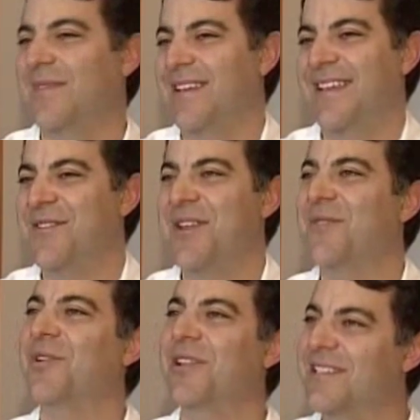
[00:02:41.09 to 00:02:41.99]
it
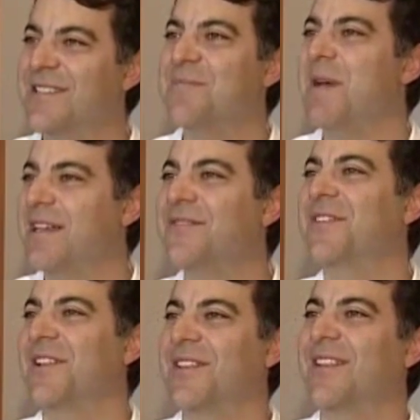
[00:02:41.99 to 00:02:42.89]
really is the best
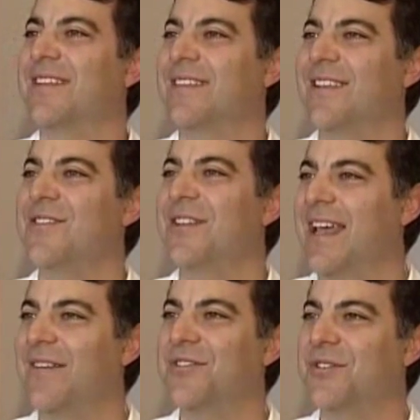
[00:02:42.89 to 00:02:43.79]
feeling that you can
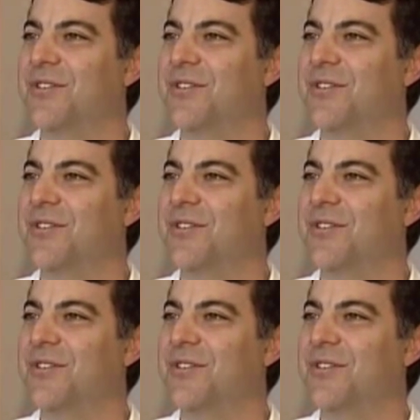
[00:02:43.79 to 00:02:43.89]
have as a